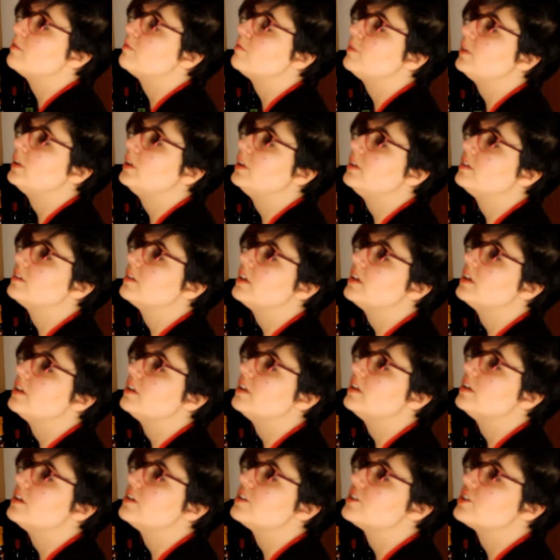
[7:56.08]
fleet
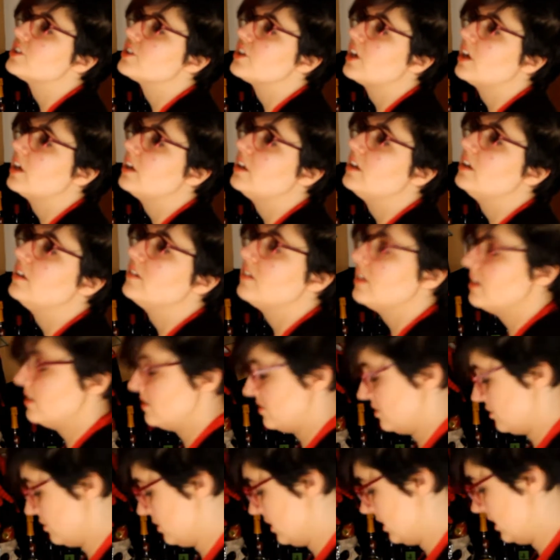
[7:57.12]
in Chinese
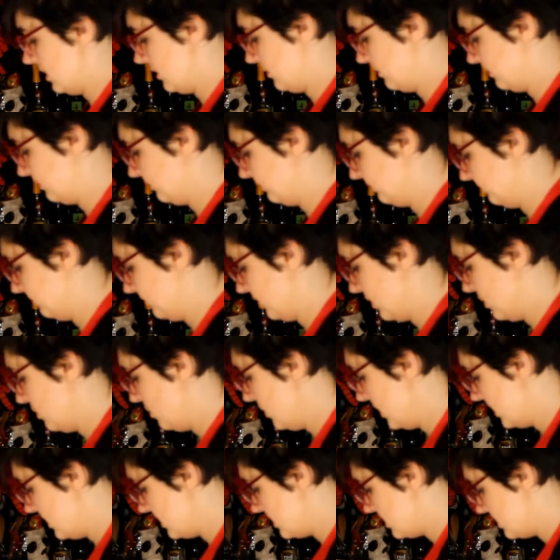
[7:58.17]
history.
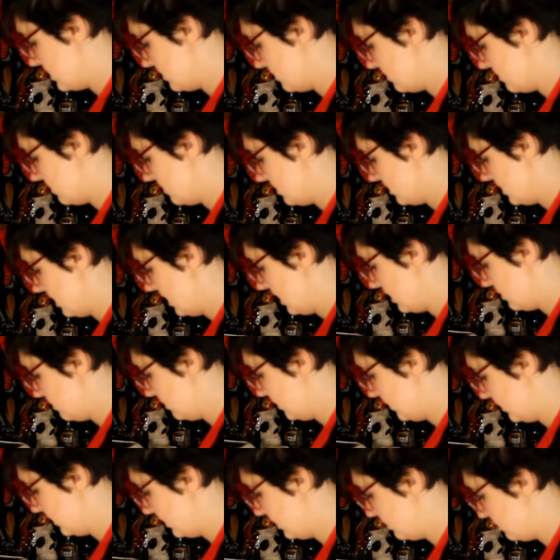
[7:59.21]
Which is
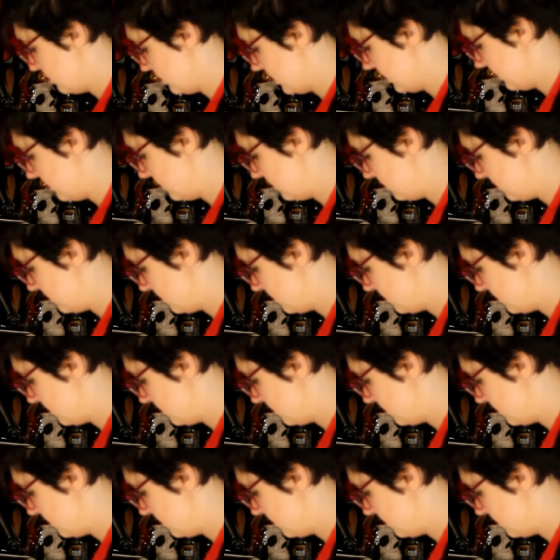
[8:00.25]
bloody impressive,